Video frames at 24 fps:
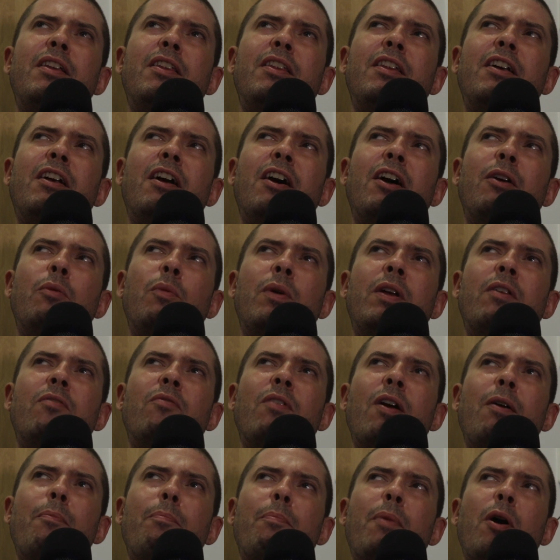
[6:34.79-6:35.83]
the guy went
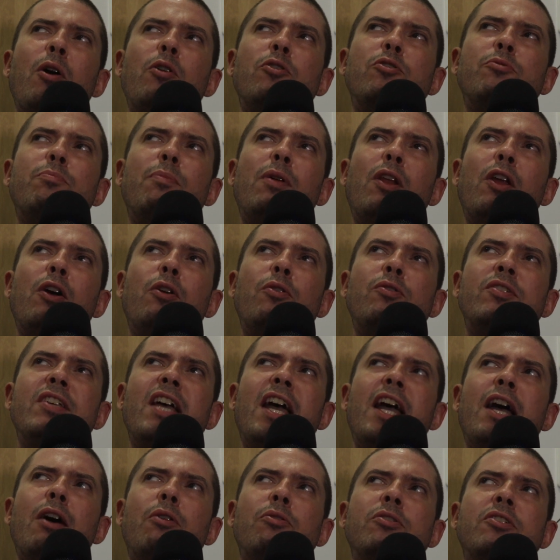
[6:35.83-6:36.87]
around Post Malone's
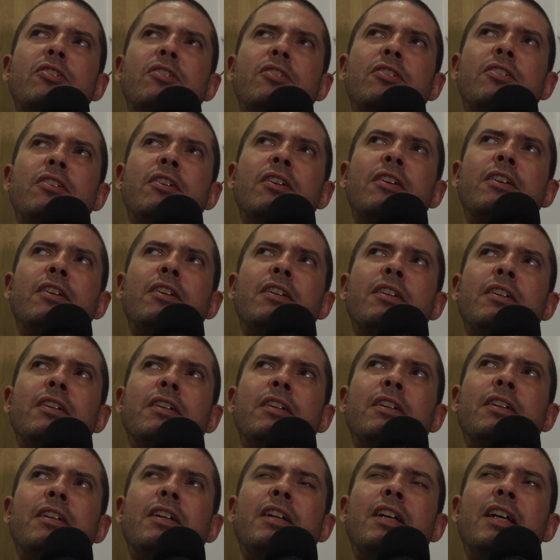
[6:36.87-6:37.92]
house,
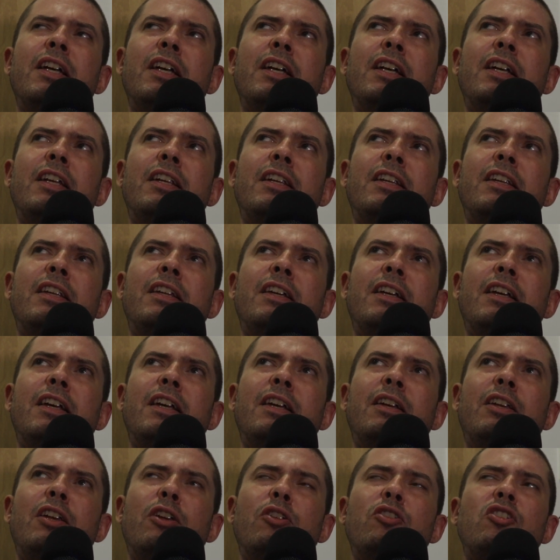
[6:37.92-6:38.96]
and
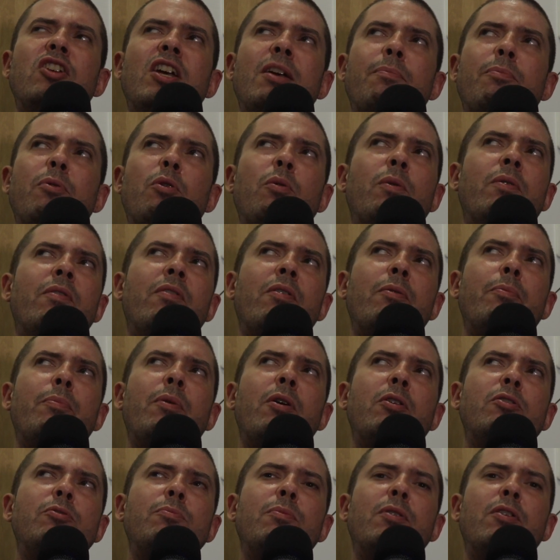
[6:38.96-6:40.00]
Jake Paul went around
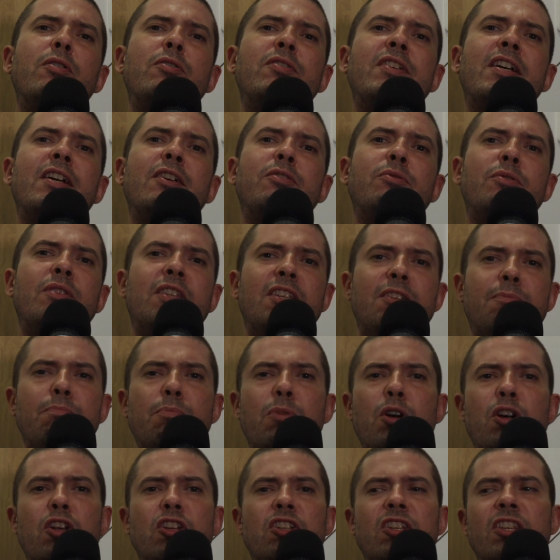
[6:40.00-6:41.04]
Post Malone's house with this
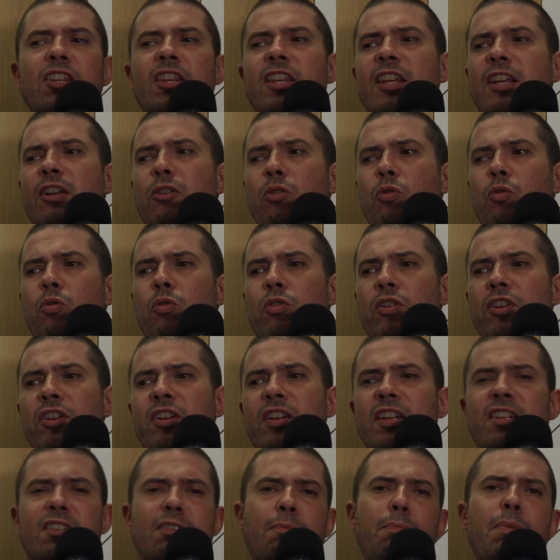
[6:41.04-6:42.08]
merch that they'd
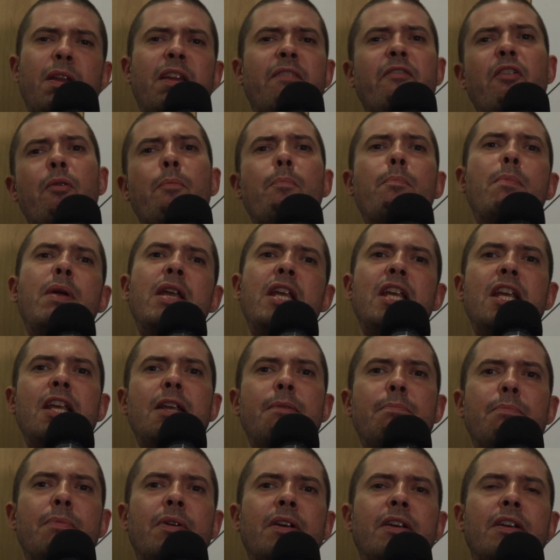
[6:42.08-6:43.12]
ordered as a bit of a
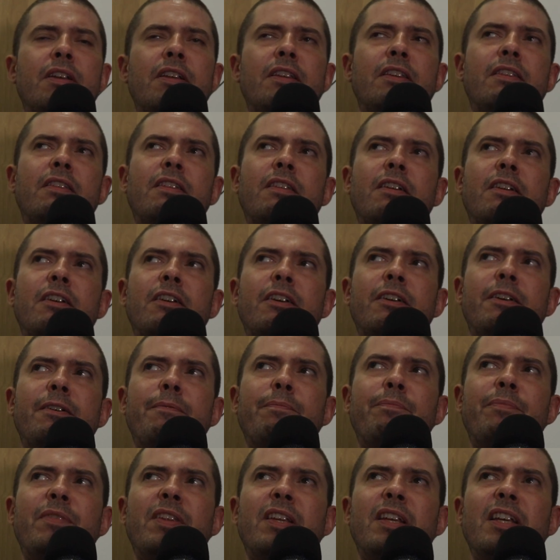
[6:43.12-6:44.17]
meme,
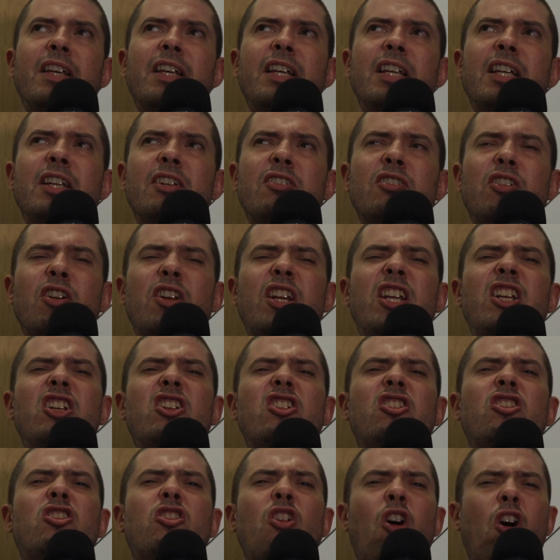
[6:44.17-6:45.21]
and he
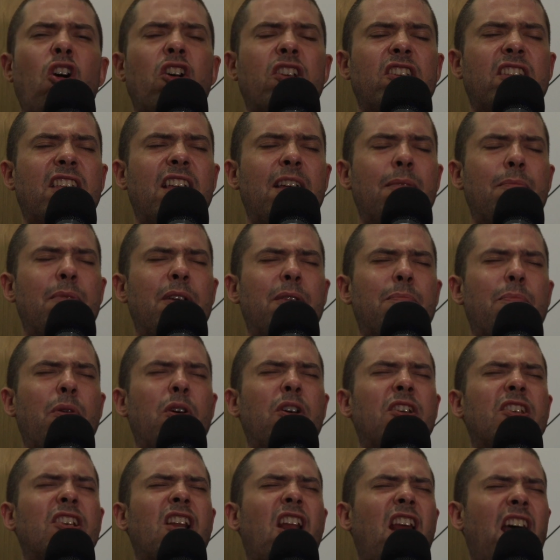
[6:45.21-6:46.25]
just doxed him. He
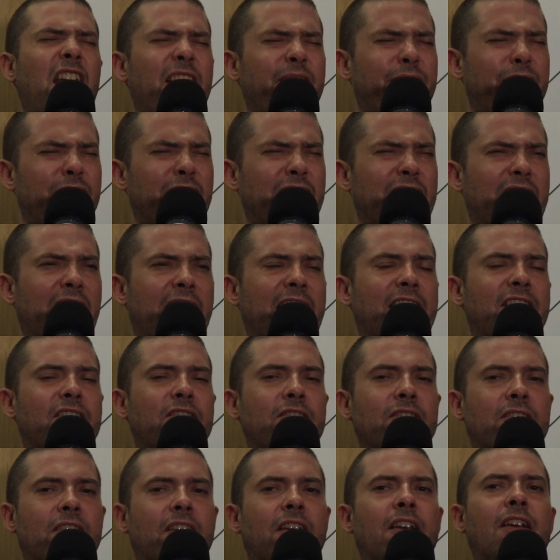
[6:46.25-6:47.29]
put his life in
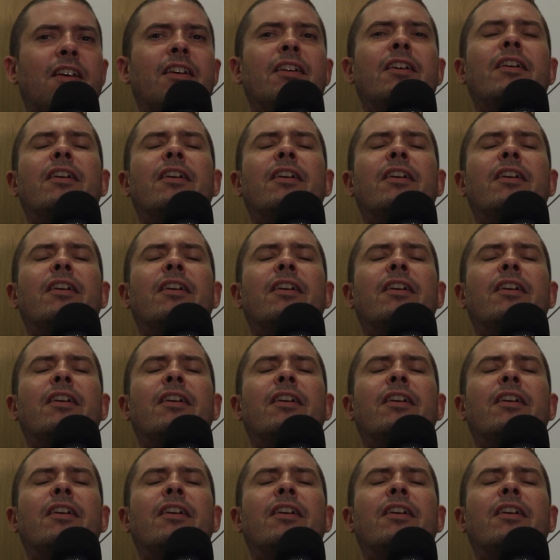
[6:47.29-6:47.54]
danger. It's like,